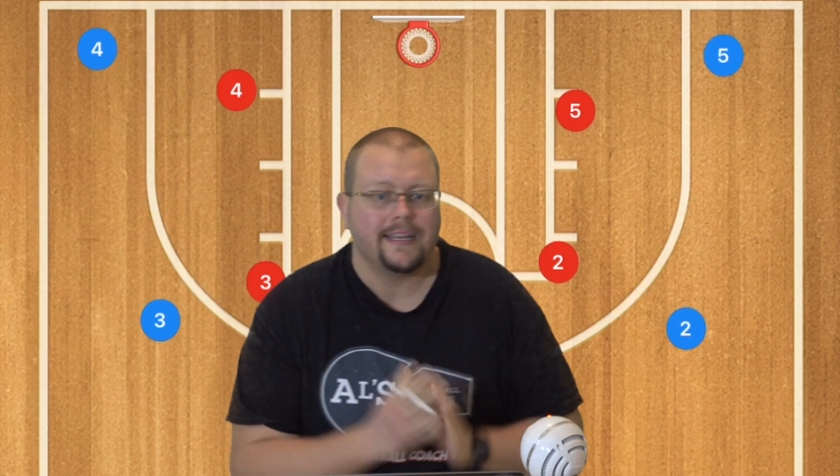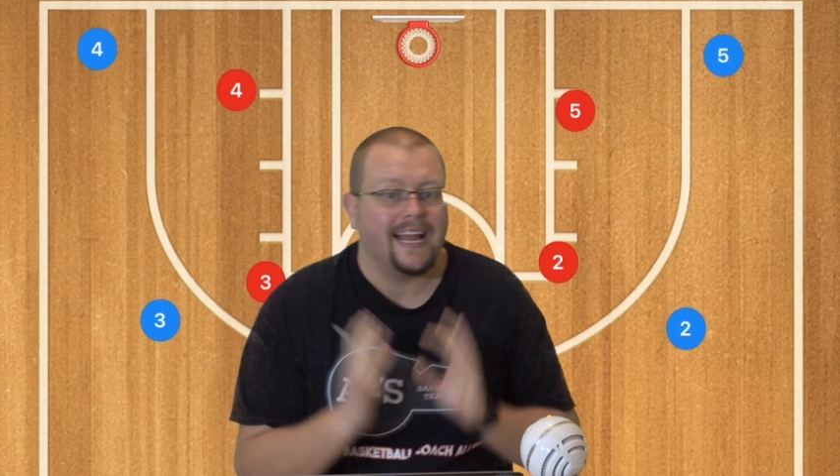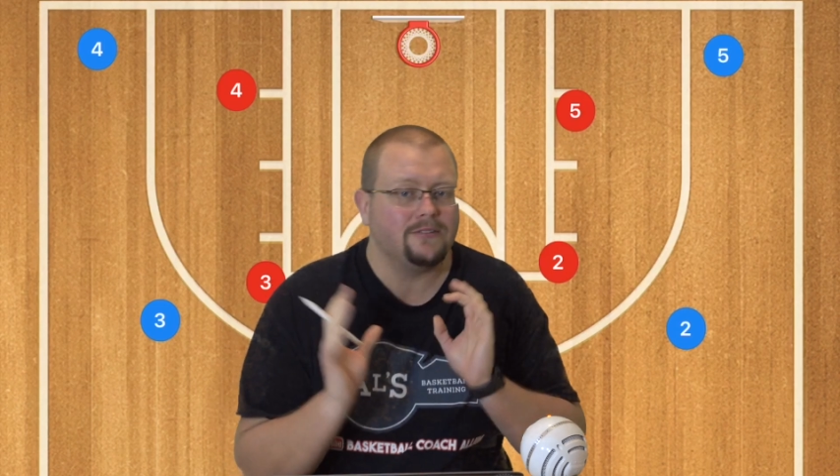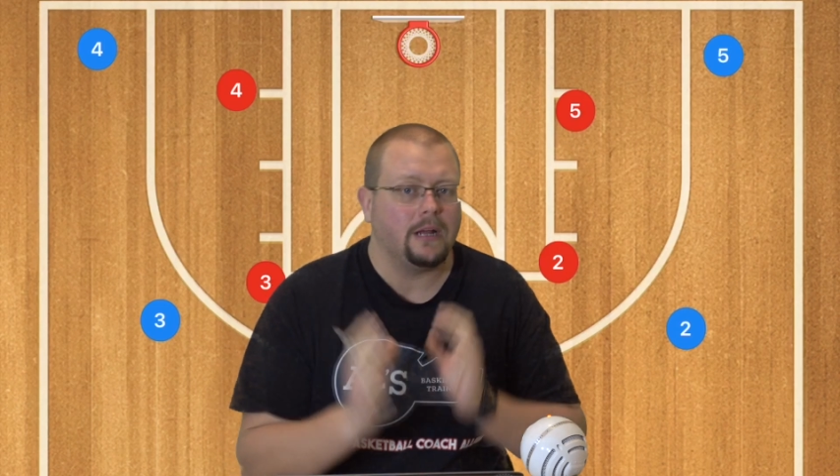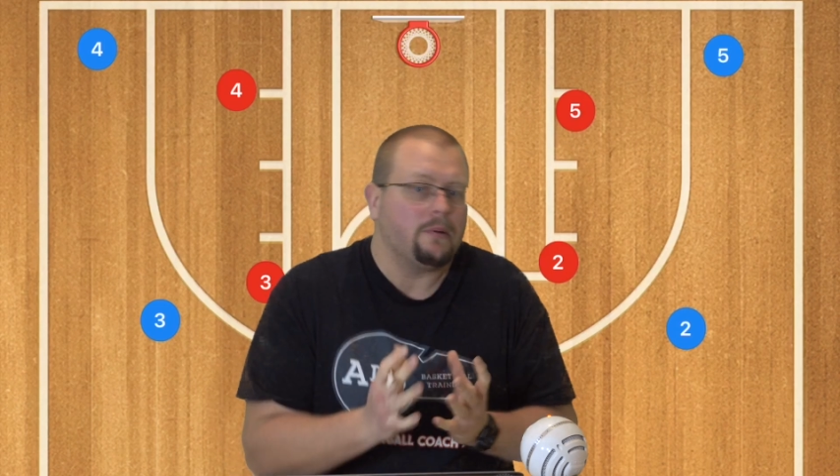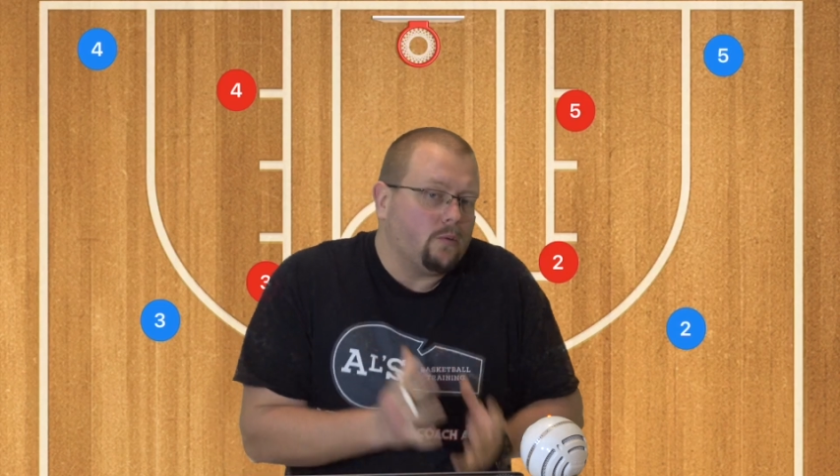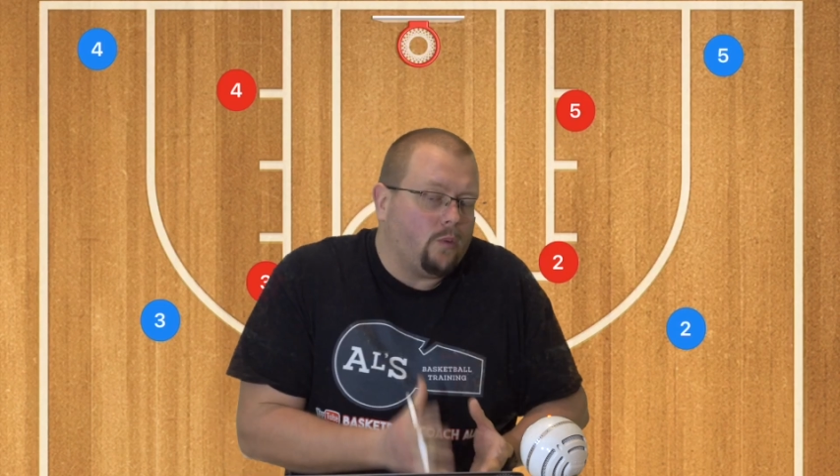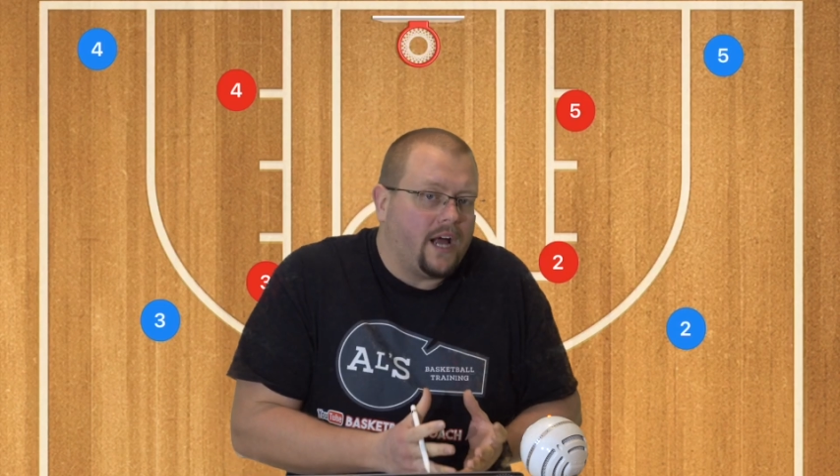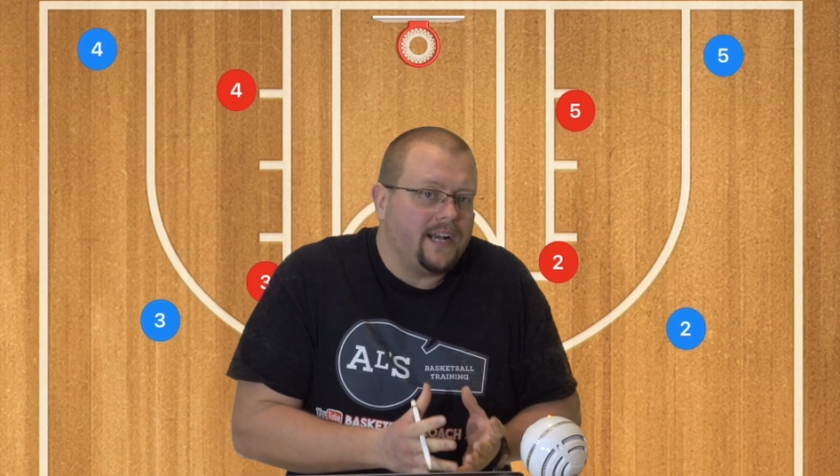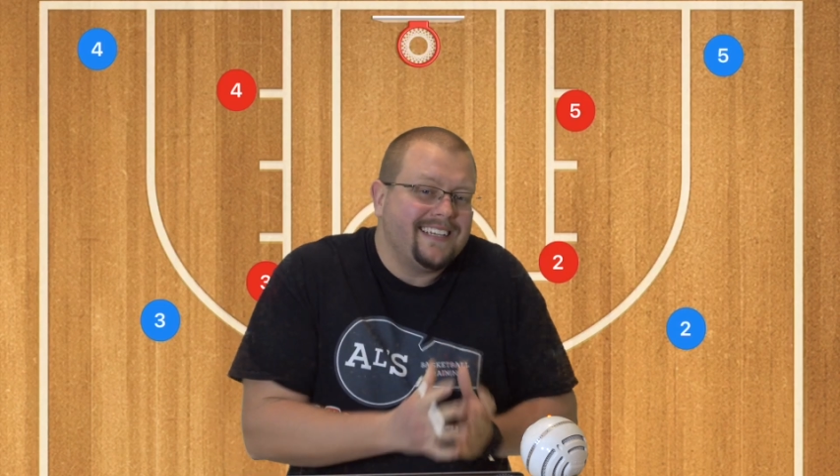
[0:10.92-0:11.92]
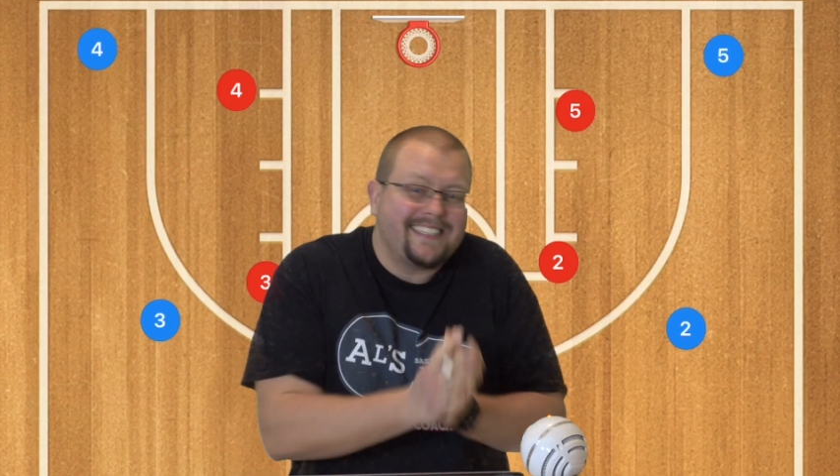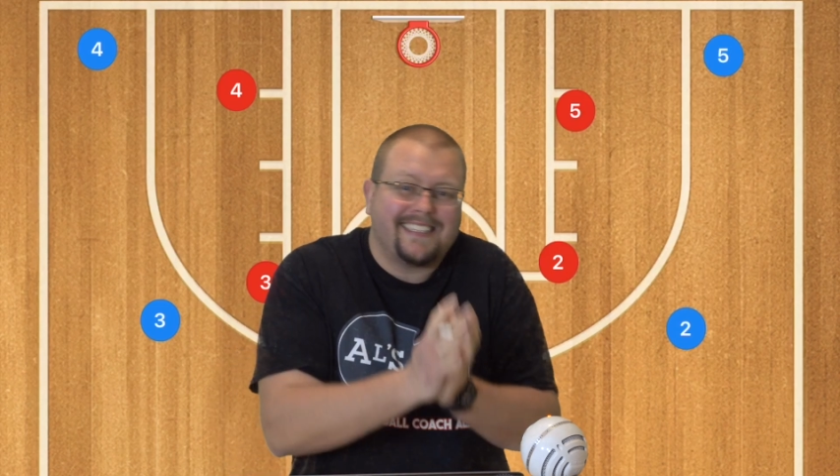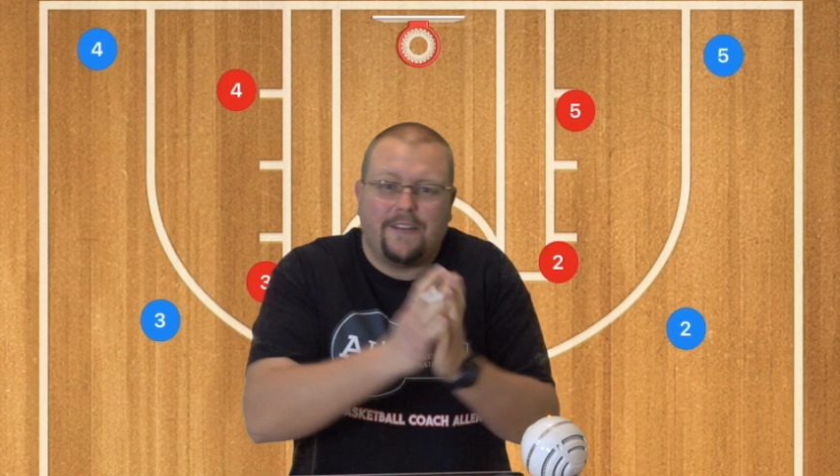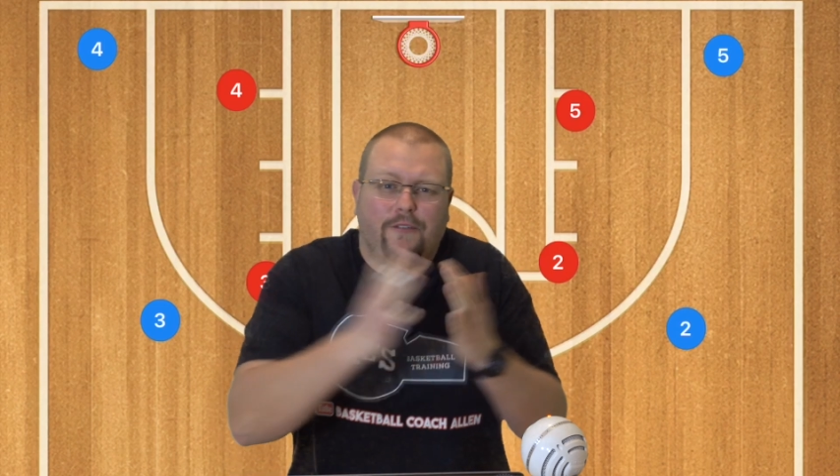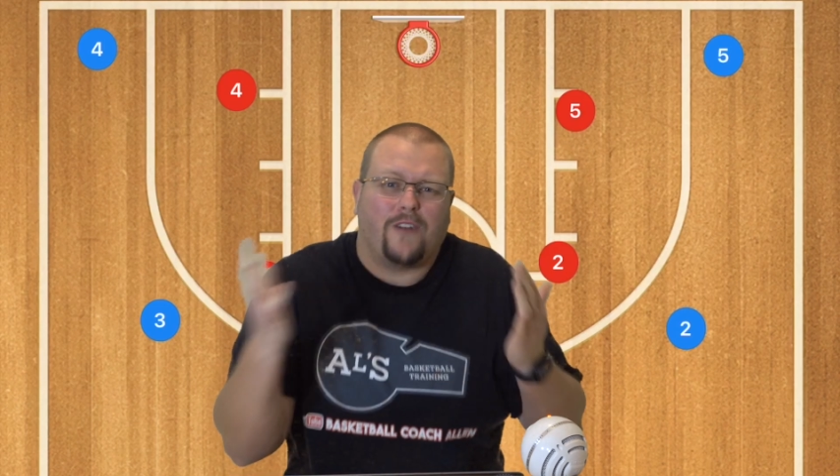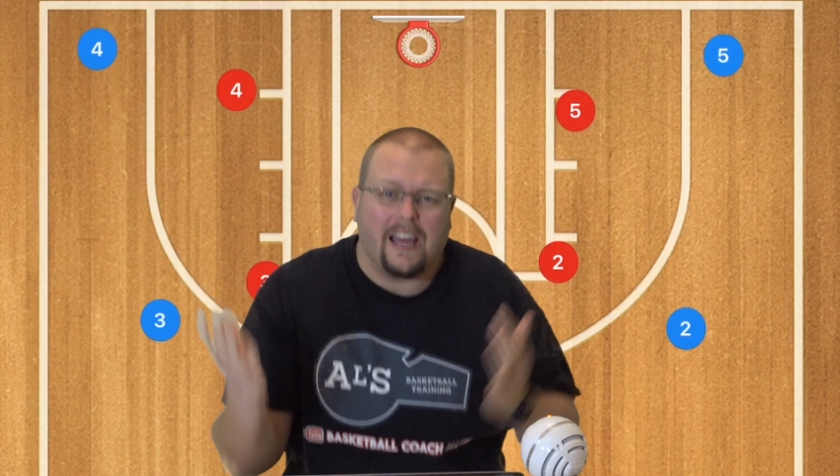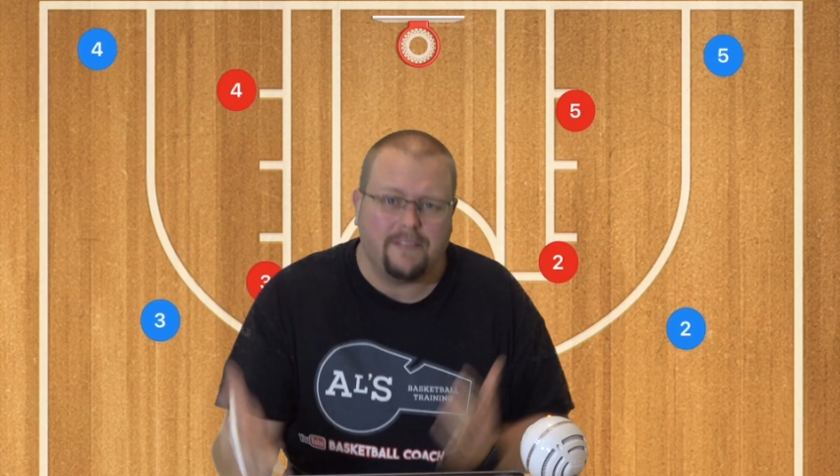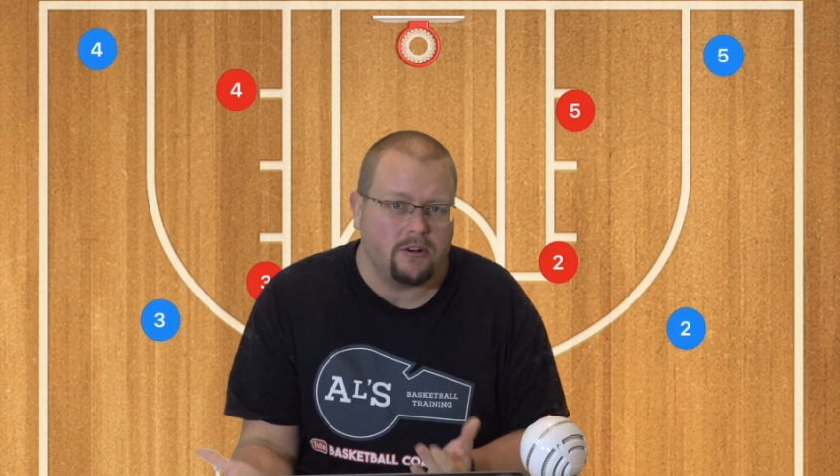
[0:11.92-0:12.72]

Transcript: Now, number one is the five